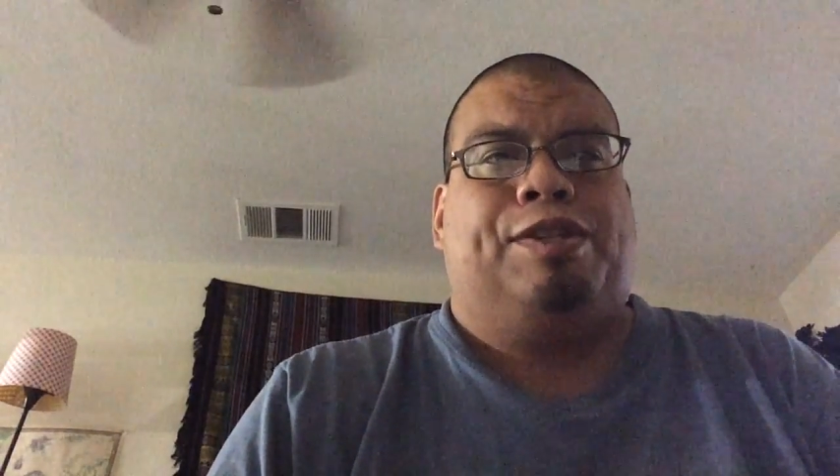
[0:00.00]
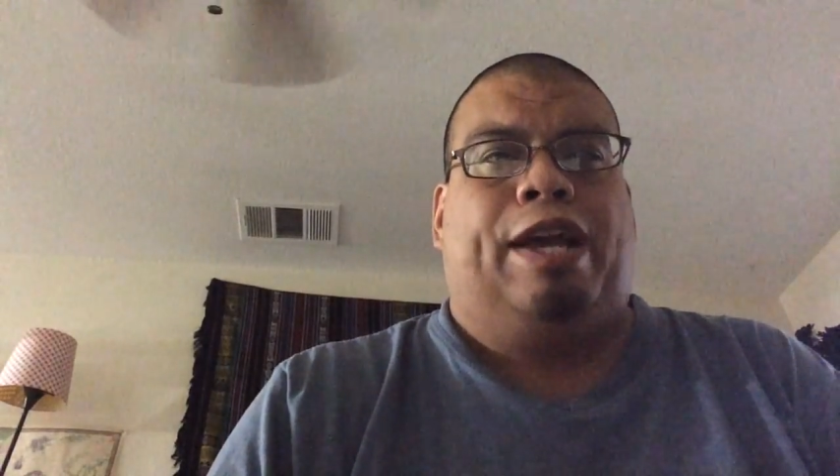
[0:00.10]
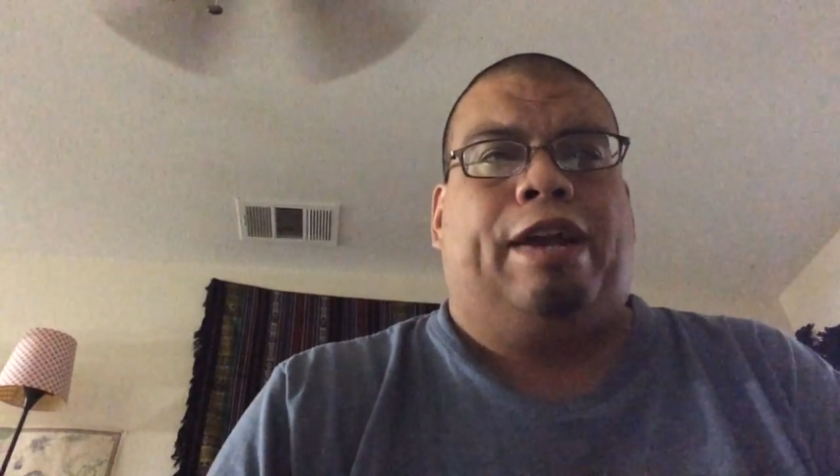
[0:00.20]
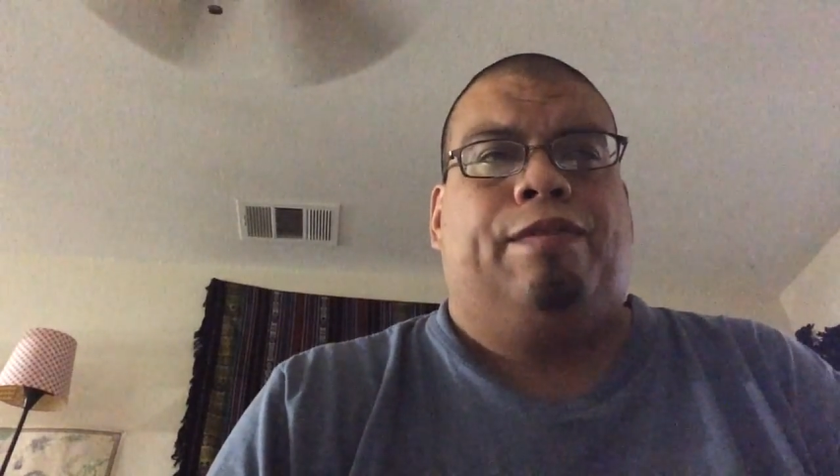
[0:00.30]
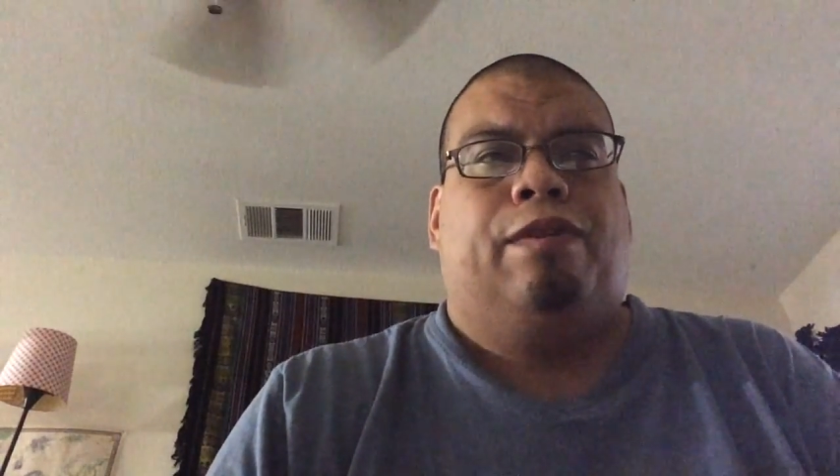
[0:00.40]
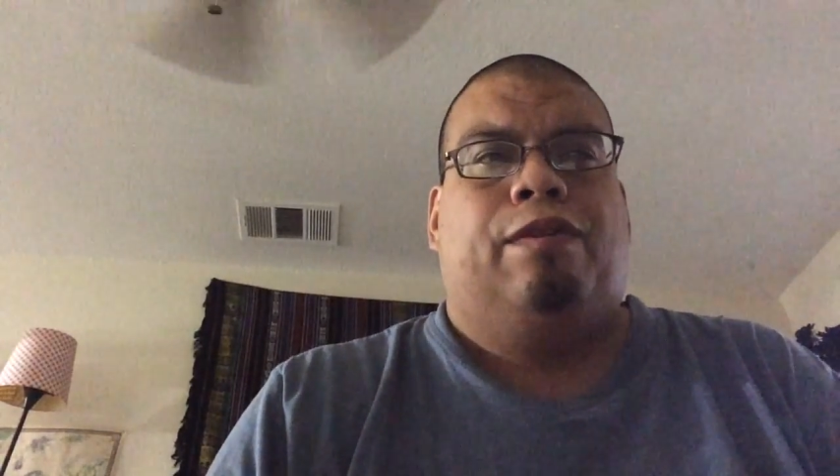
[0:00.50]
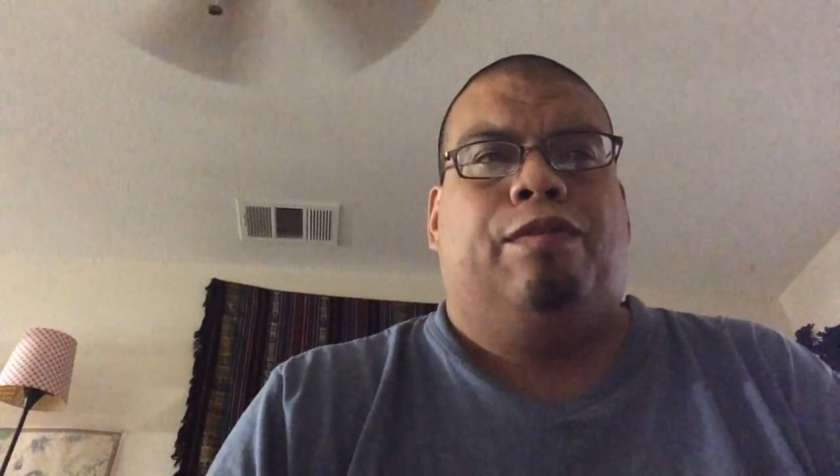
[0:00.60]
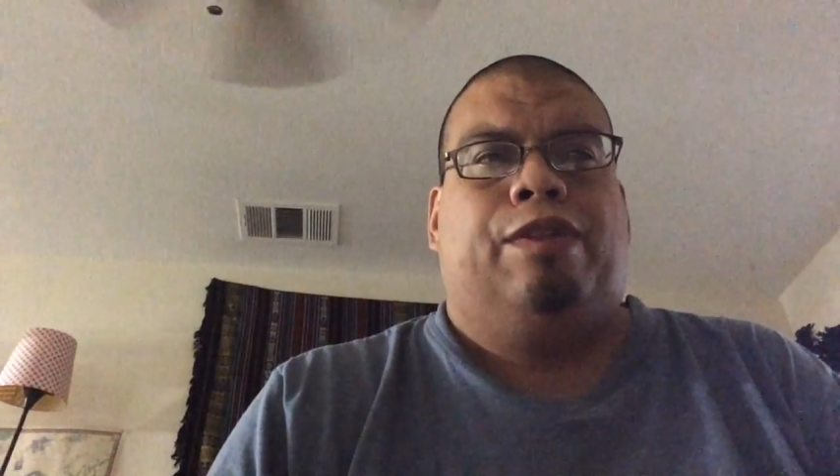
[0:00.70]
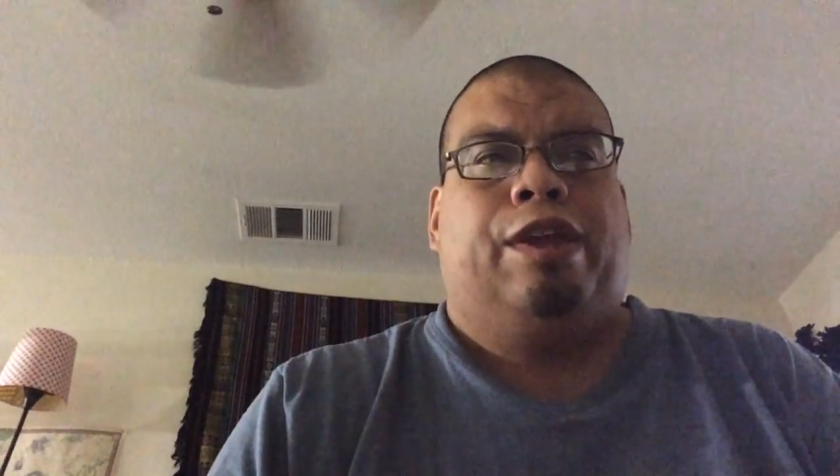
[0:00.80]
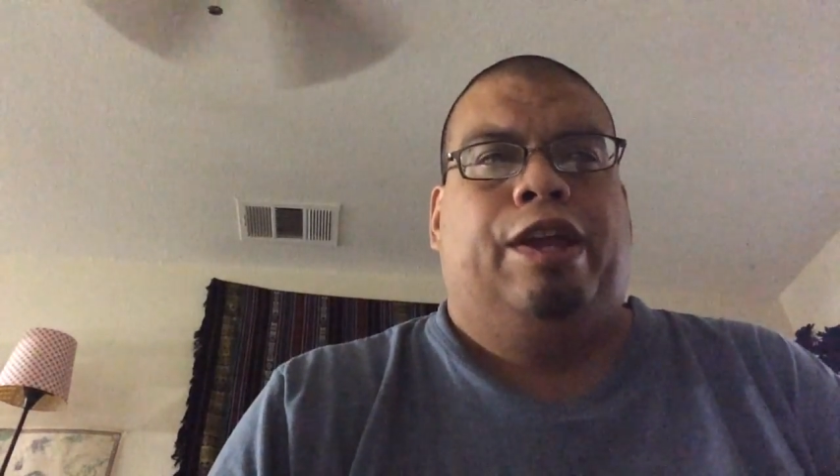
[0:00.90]
a second
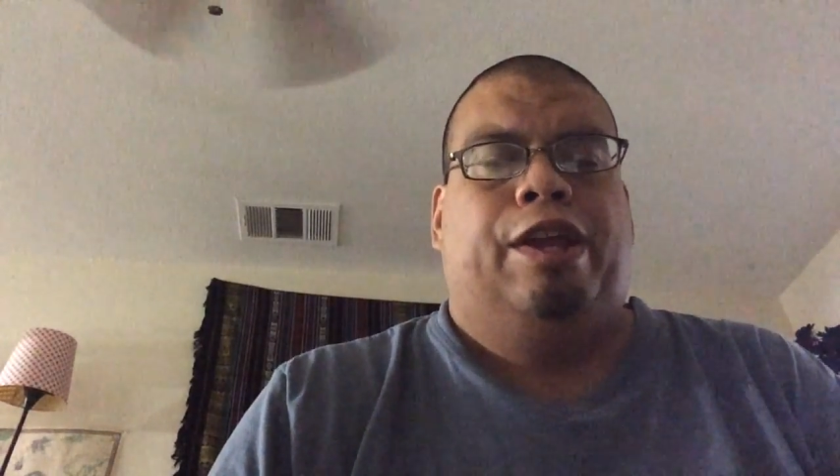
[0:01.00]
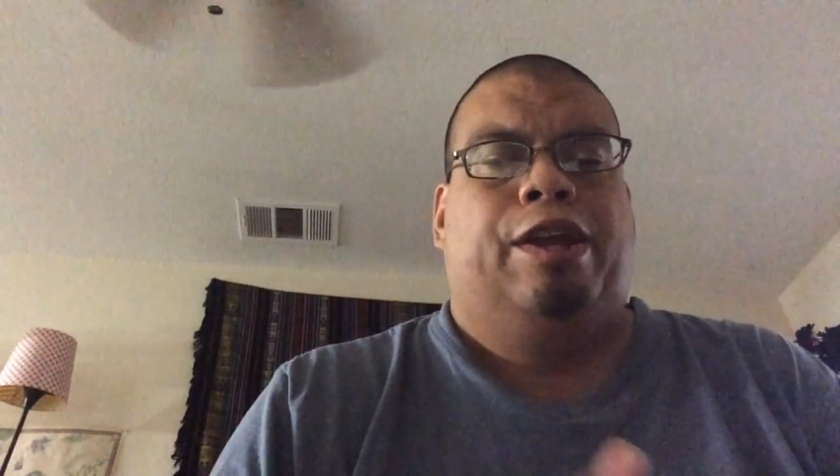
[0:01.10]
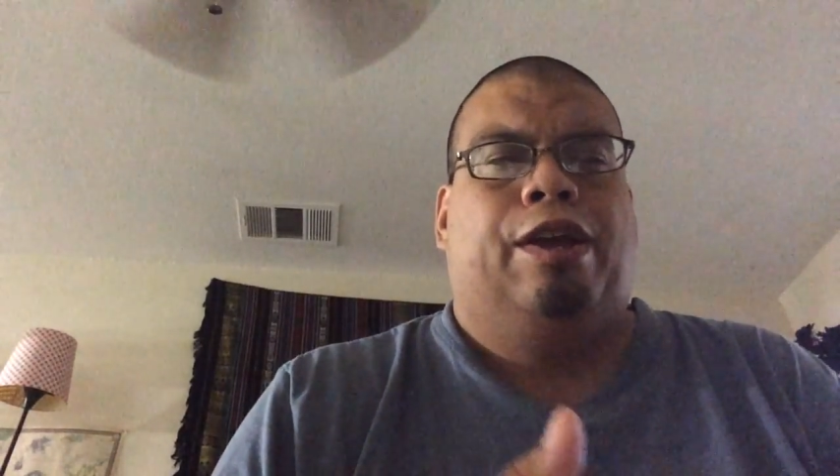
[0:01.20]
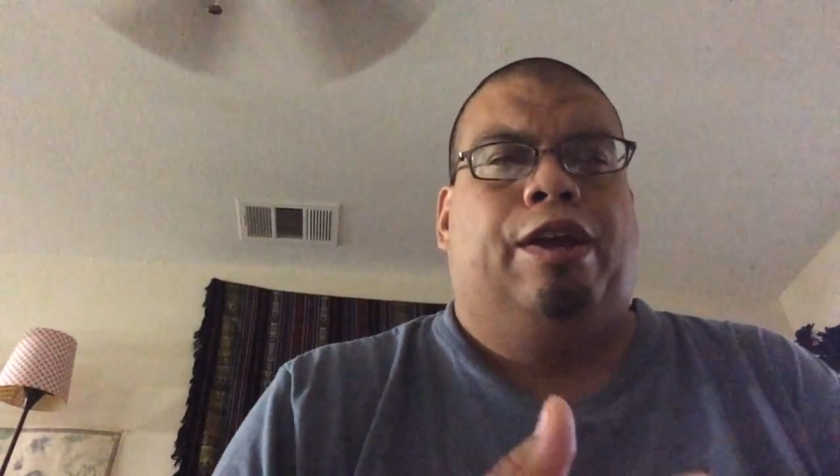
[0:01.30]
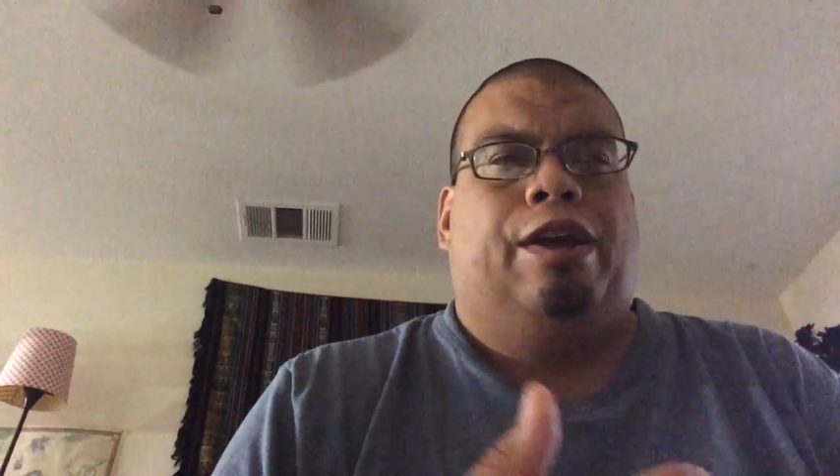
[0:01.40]
the